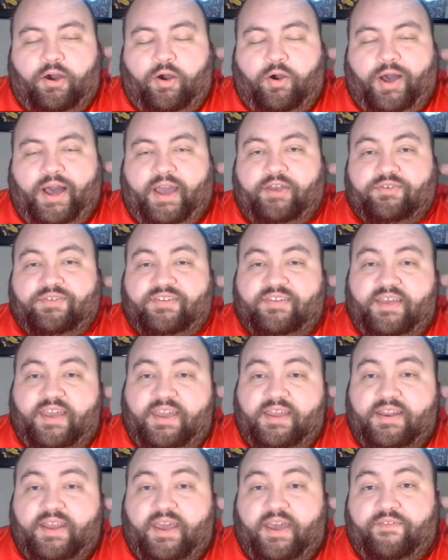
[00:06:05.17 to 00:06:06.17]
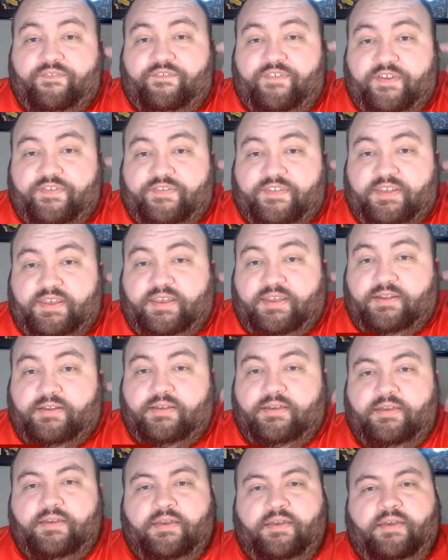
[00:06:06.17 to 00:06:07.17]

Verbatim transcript: Ohio State at 15,